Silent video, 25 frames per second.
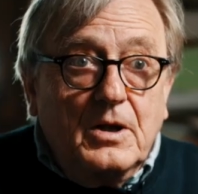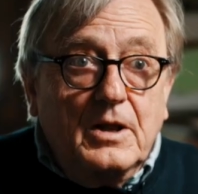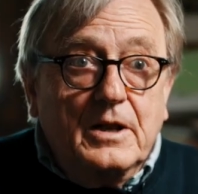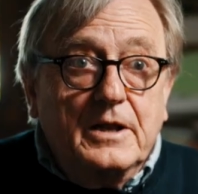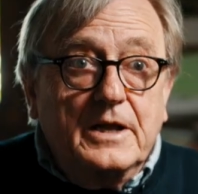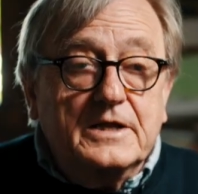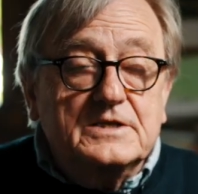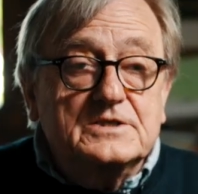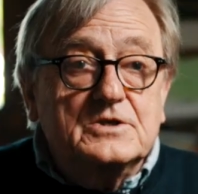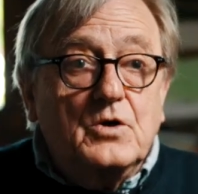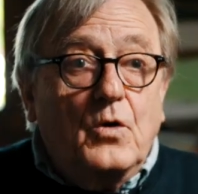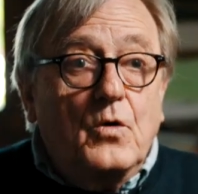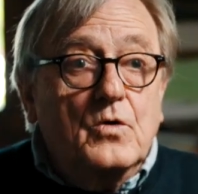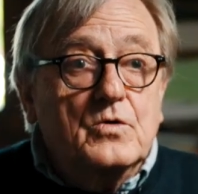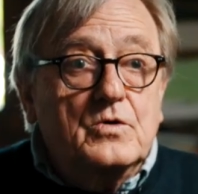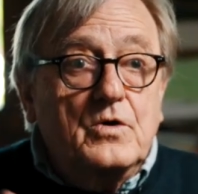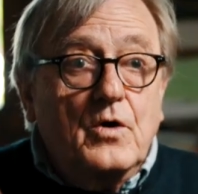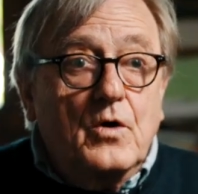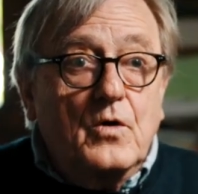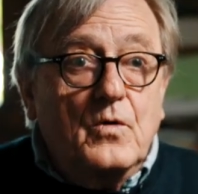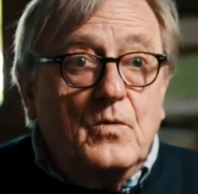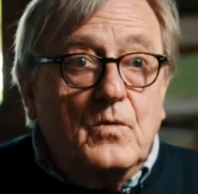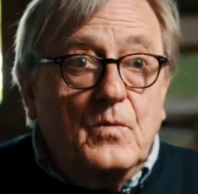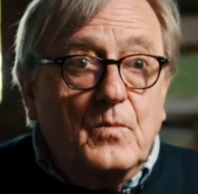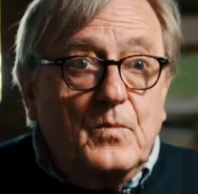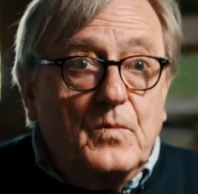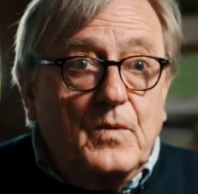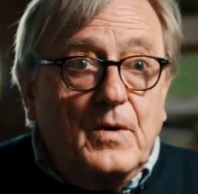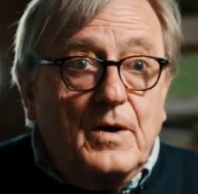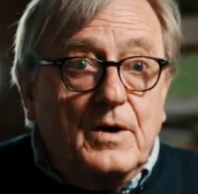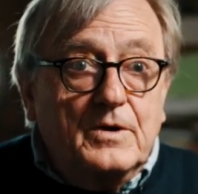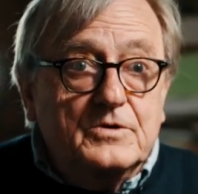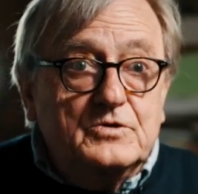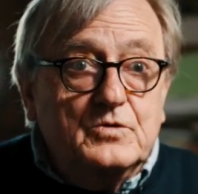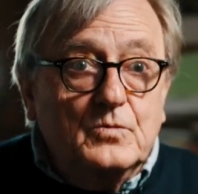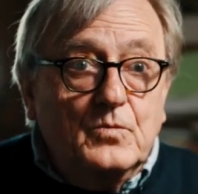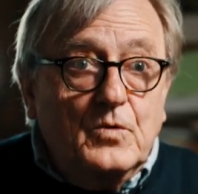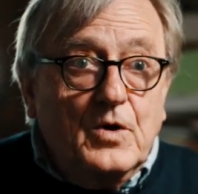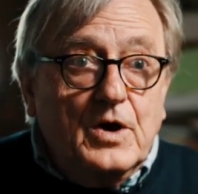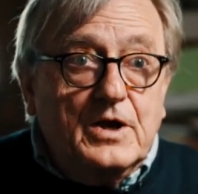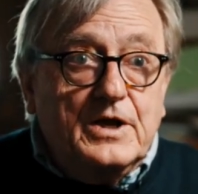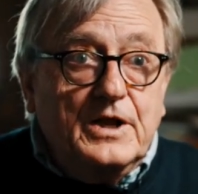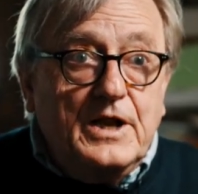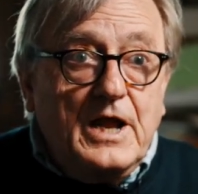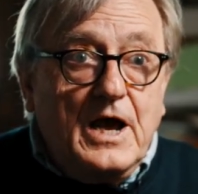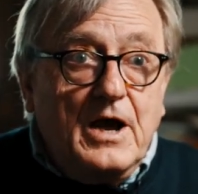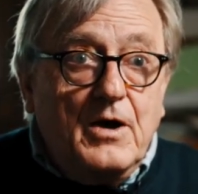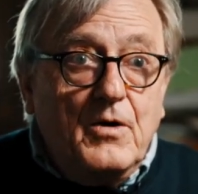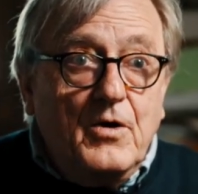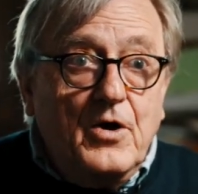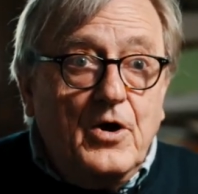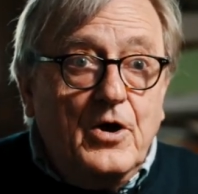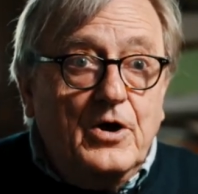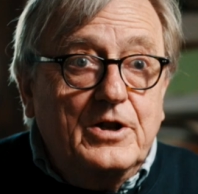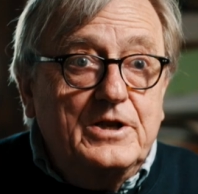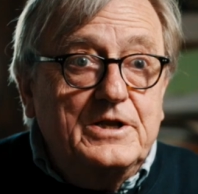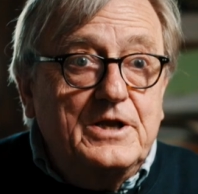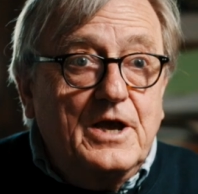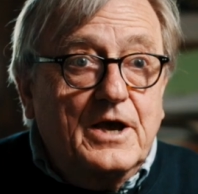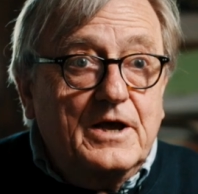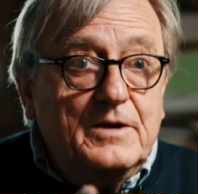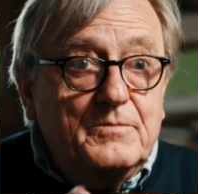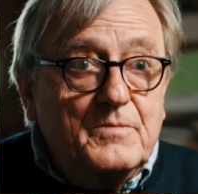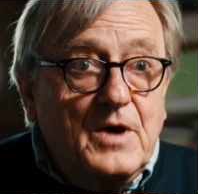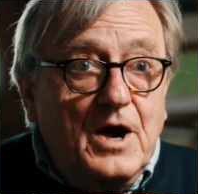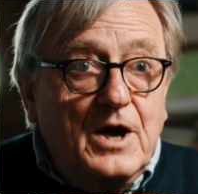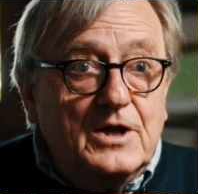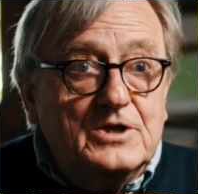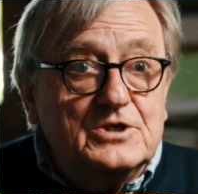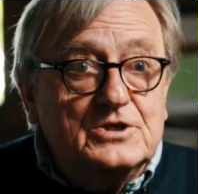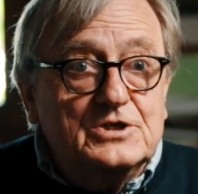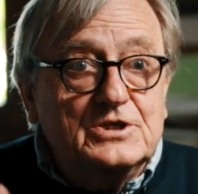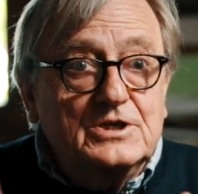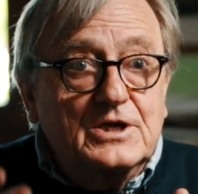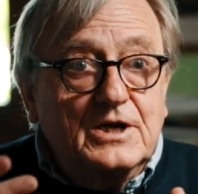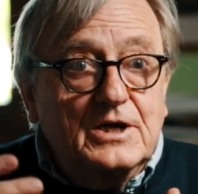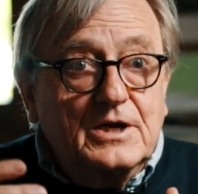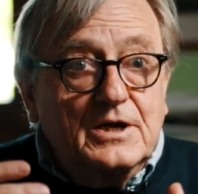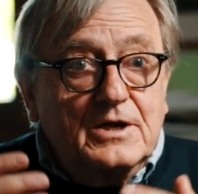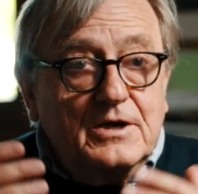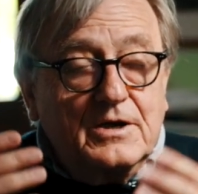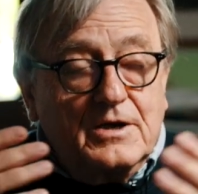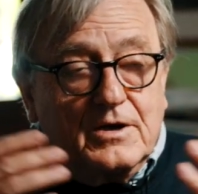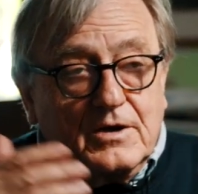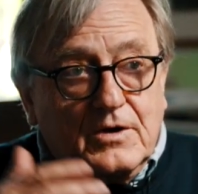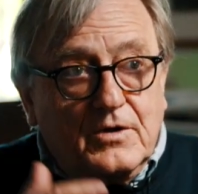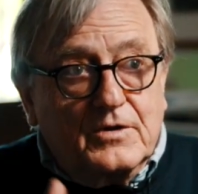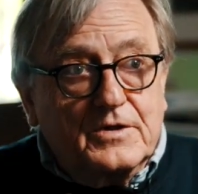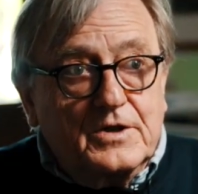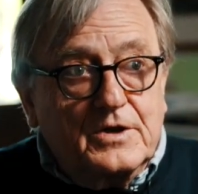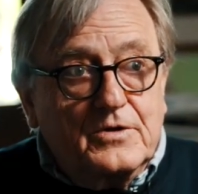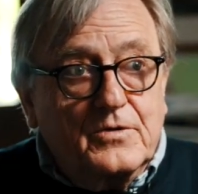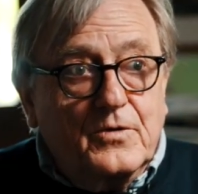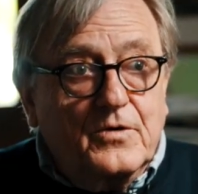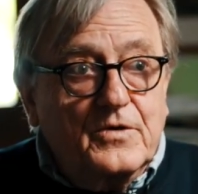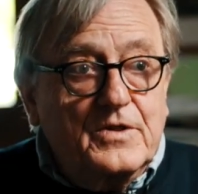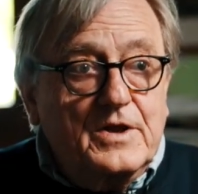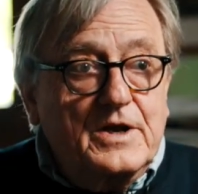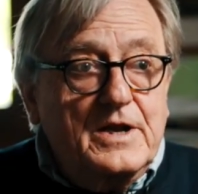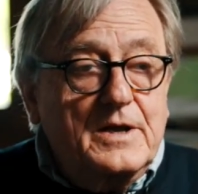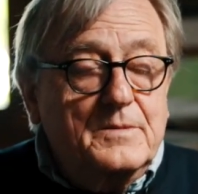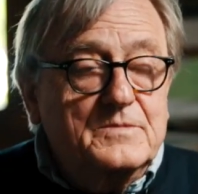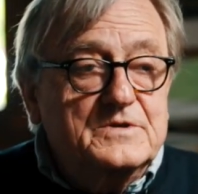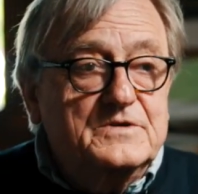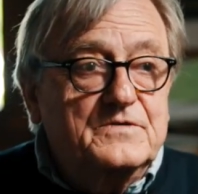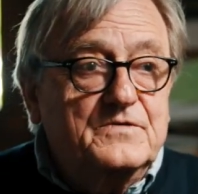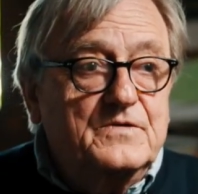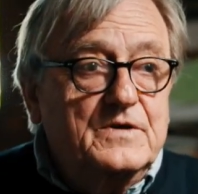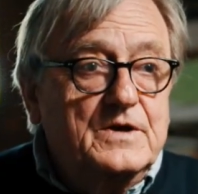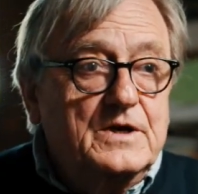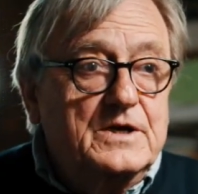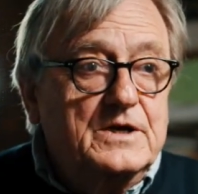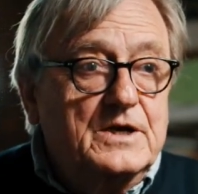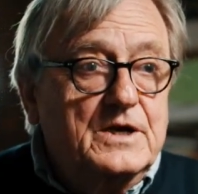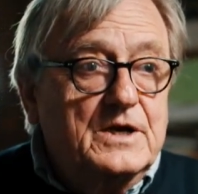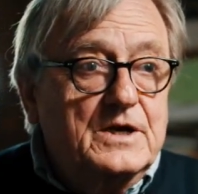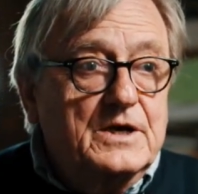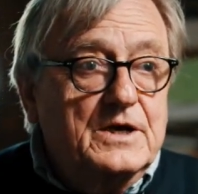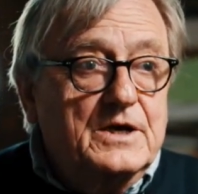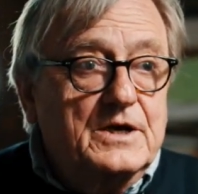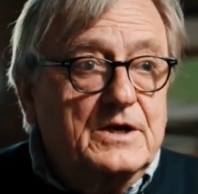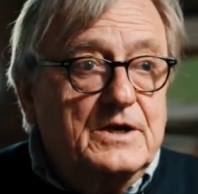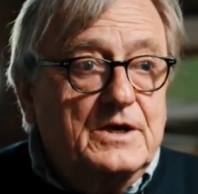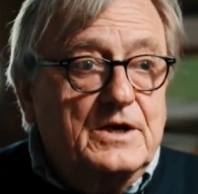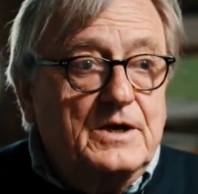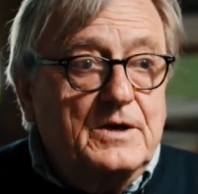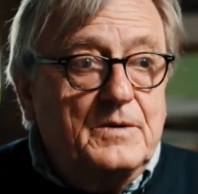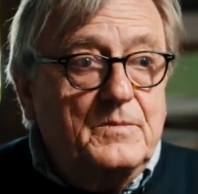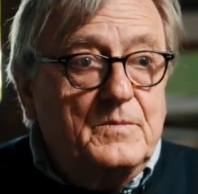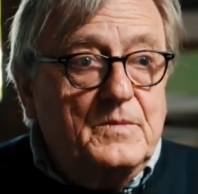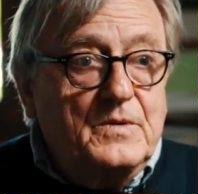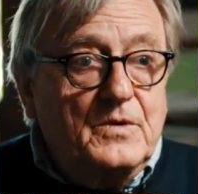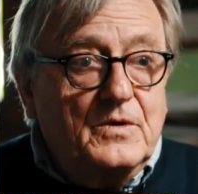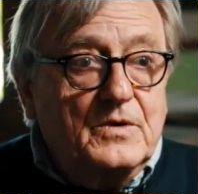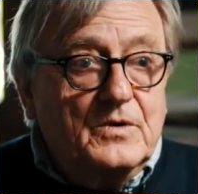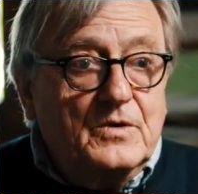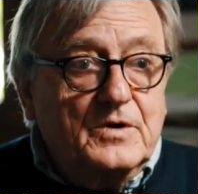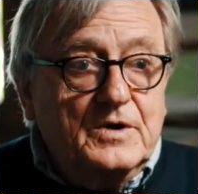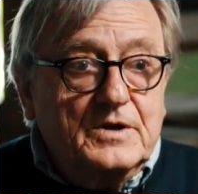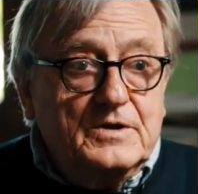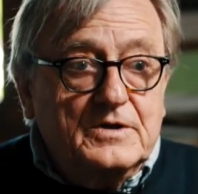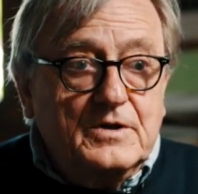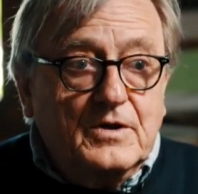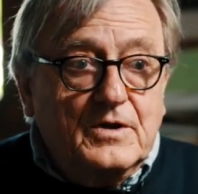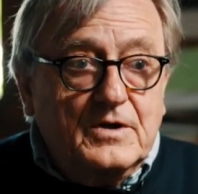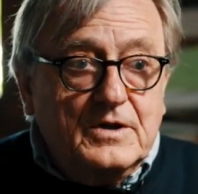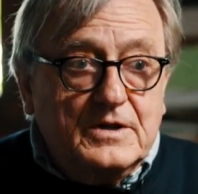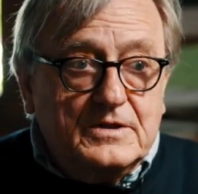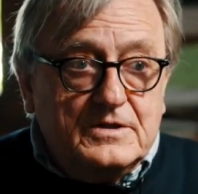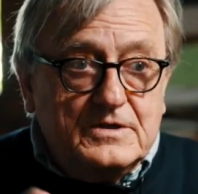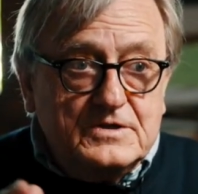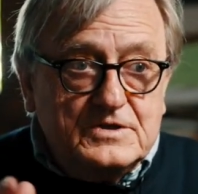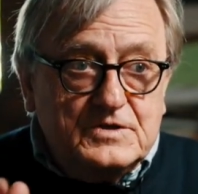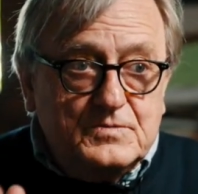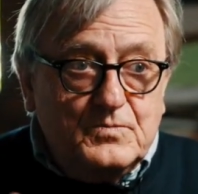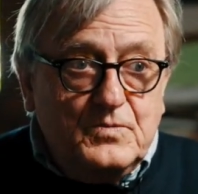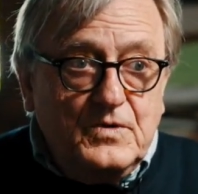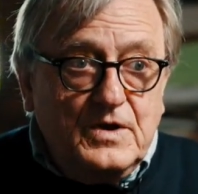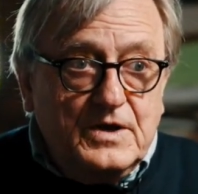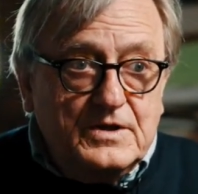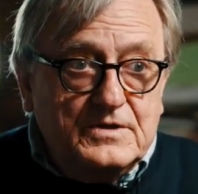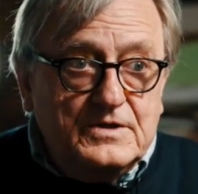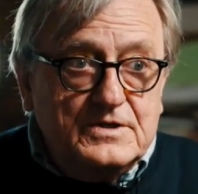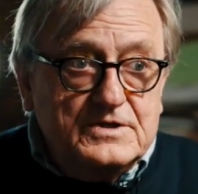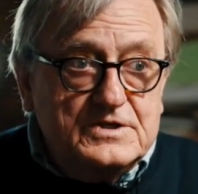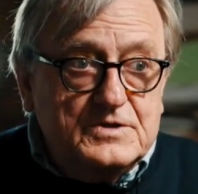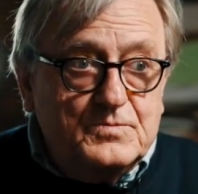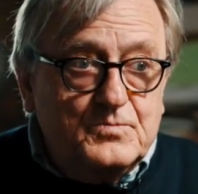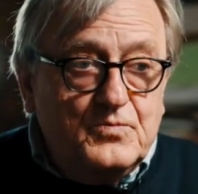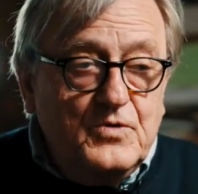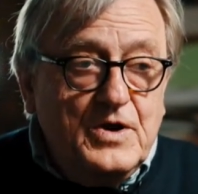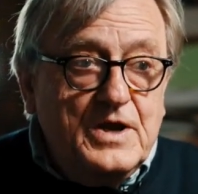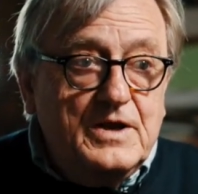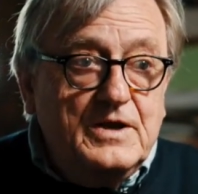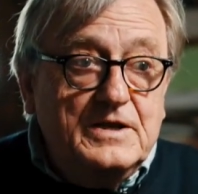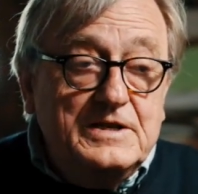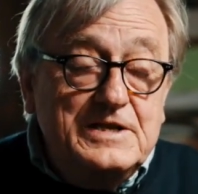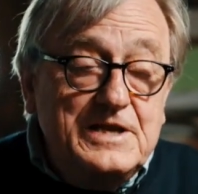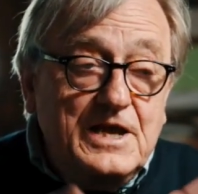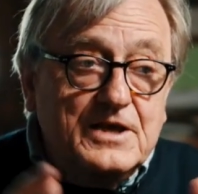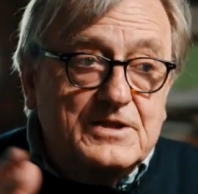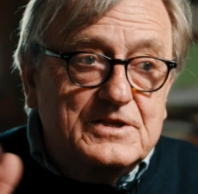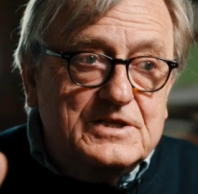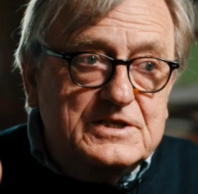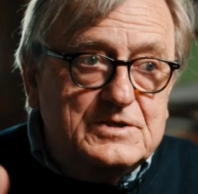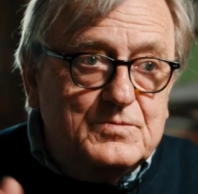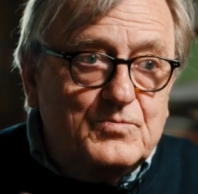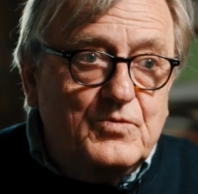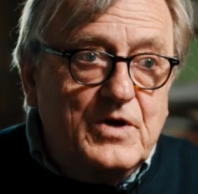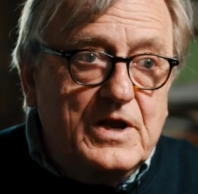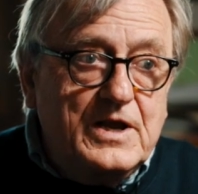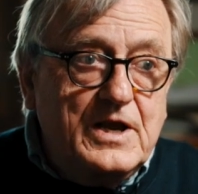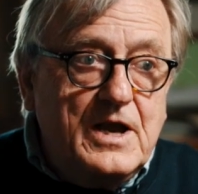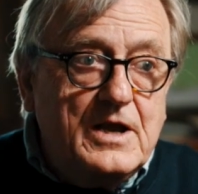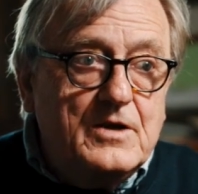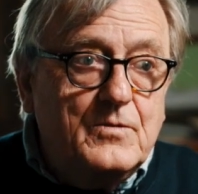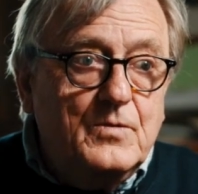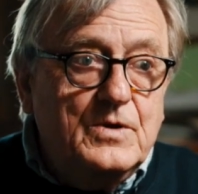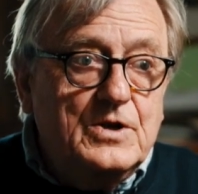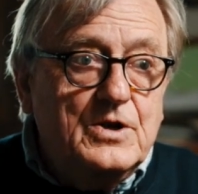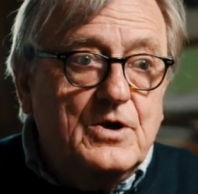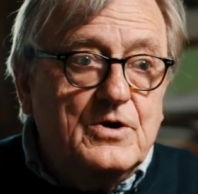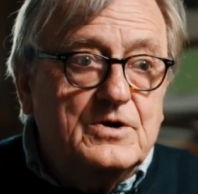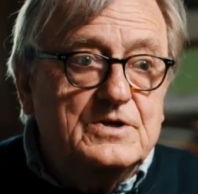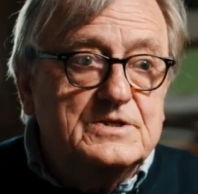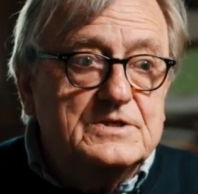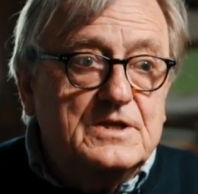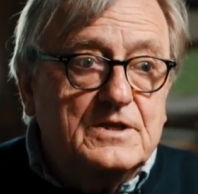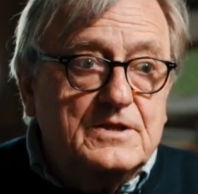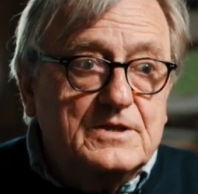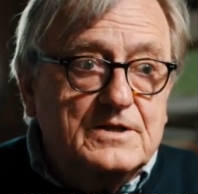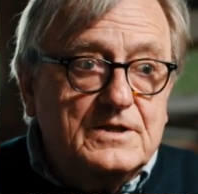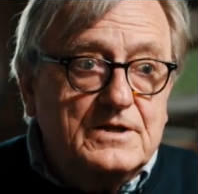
Let's all go to work an hour earlier in March on the Northern Hemisphere, or at the spring equinox,